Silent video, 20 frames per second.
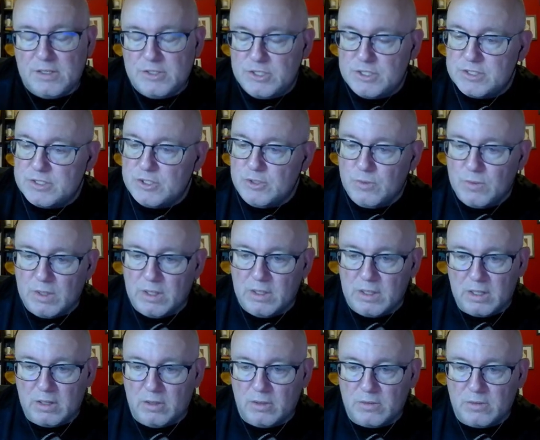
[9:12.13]
Just do
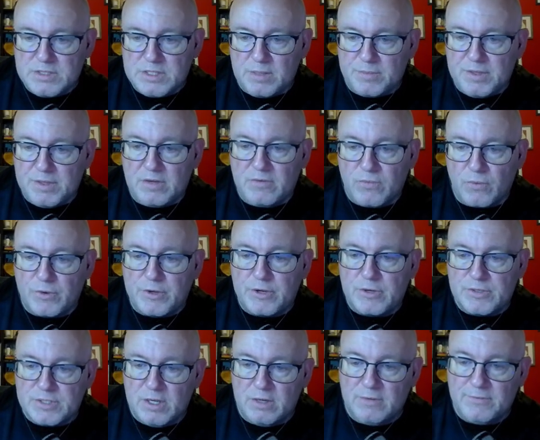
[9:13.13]
a little something for
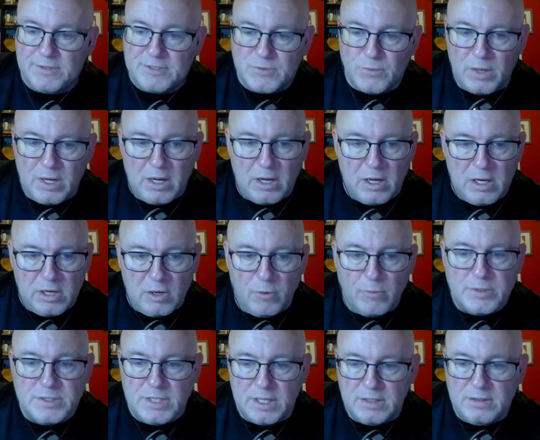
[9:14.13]
yourself. That's why I
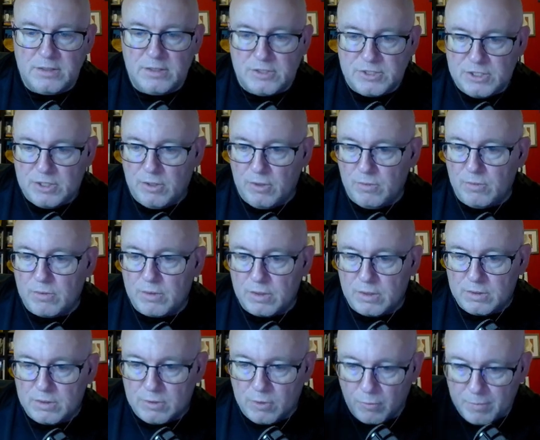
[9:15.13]
always end the show.
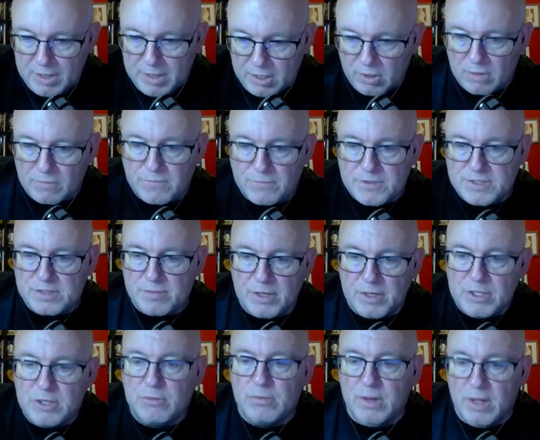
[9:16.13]
Go make art for
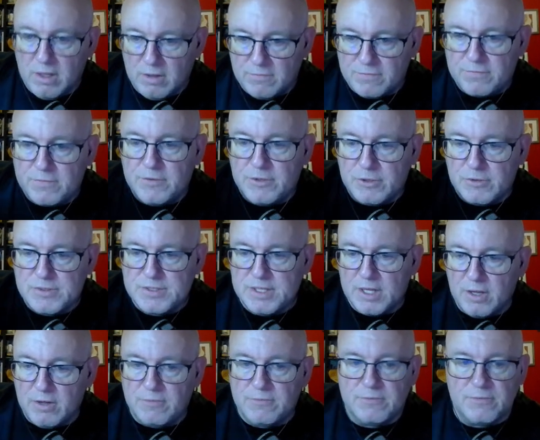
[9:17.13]
somebody you love,
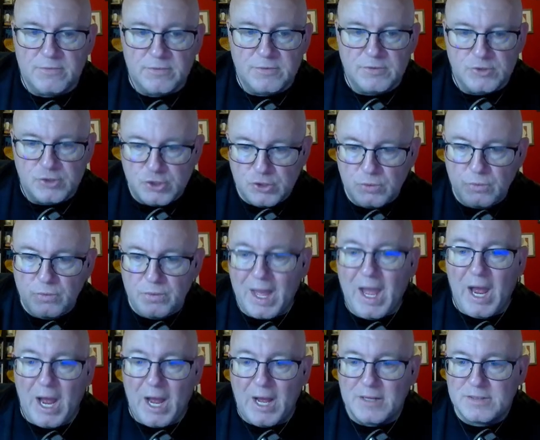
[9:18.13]
yourself. Do
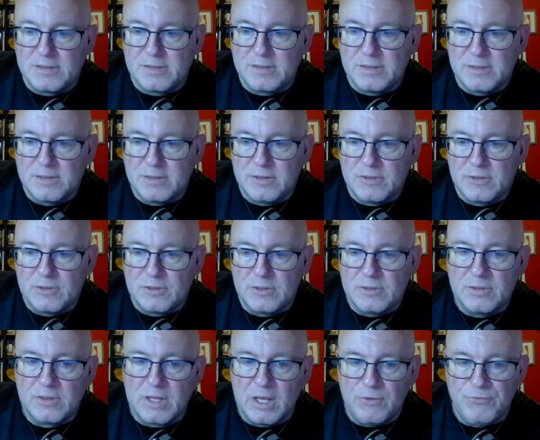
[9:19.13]
that.
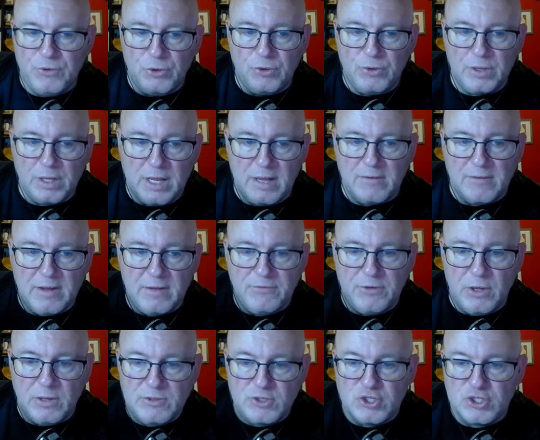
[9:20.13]
If
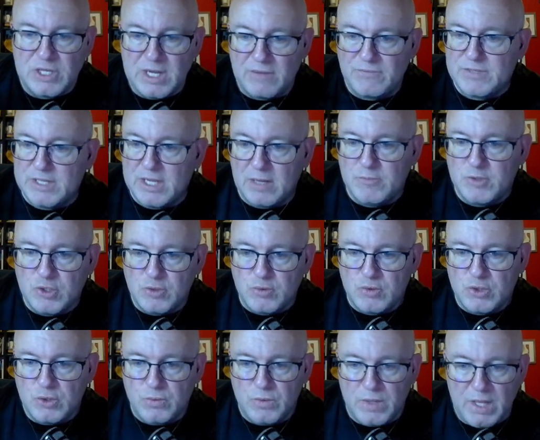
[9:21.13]
you just have time to
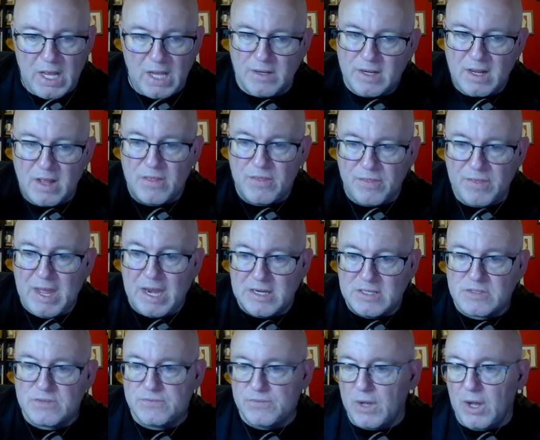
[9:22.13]
do that, that
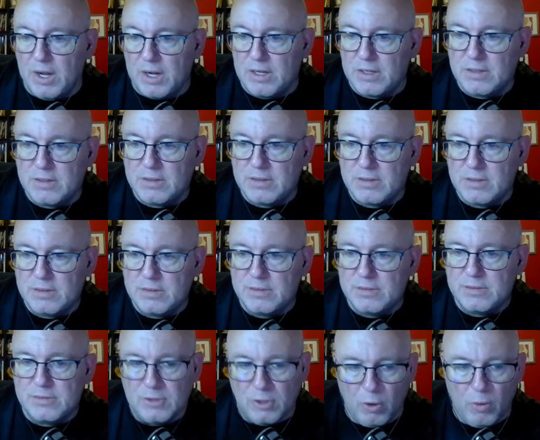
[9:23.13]
is fine.
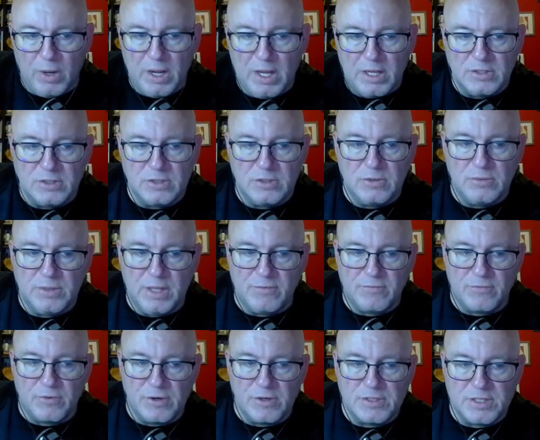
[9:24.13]
Go ahead and do
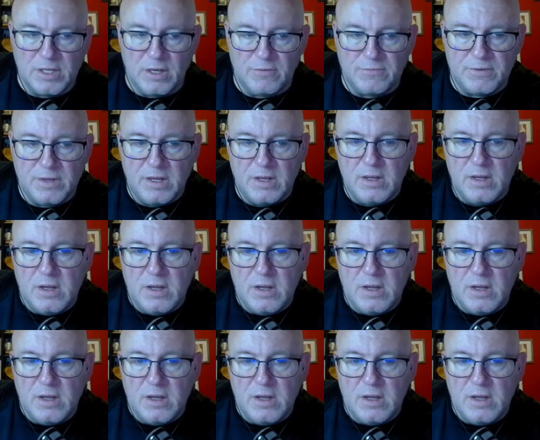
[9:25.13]
that for yourself.